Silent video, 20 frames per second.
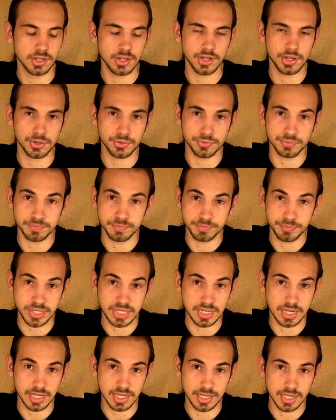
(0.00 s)
It'll
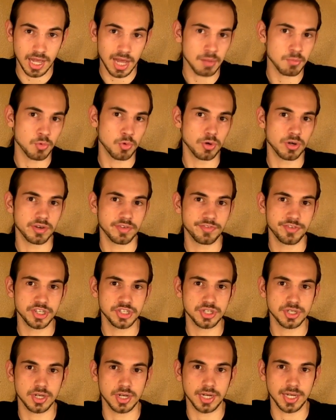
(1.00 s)
be a lot more
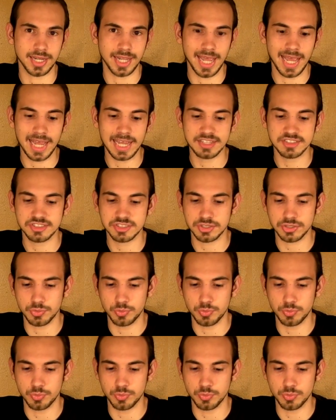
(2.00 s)
efficient on gas.